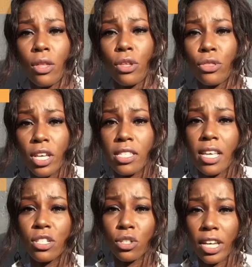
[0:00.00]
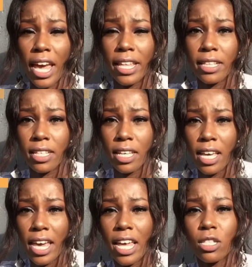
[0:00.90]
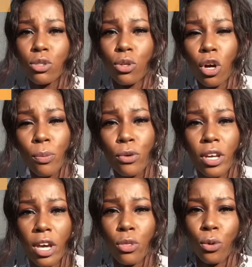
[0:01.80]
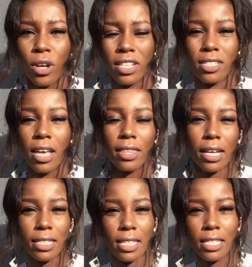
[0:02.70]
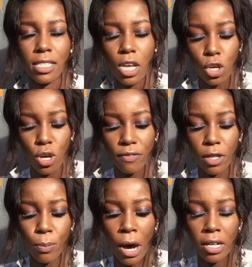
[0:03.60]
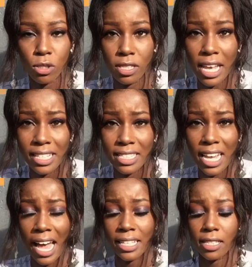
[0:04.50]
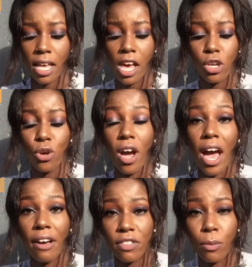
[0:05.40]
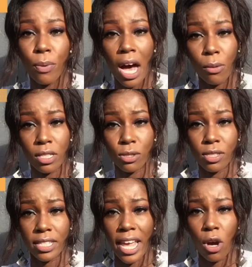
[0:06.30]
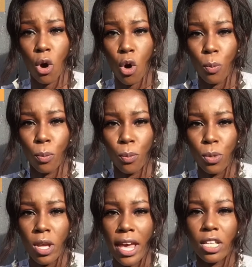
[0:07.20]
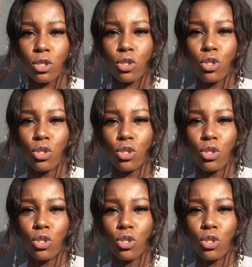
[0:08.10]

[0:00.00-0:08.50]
the things that you can, and to help you get through it. That is, you have the power to sanitize. You have the power to stay home and